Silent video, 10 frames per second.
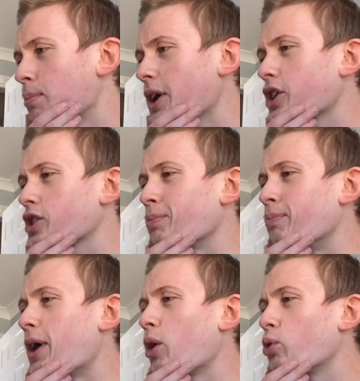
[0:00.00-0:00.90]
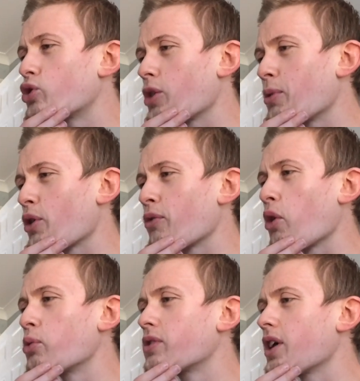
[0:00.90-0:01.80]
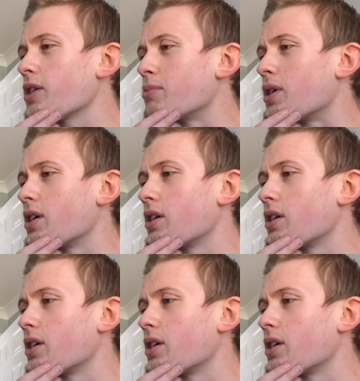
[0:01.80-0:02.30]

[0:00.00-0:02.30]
Best metal drummer of all time.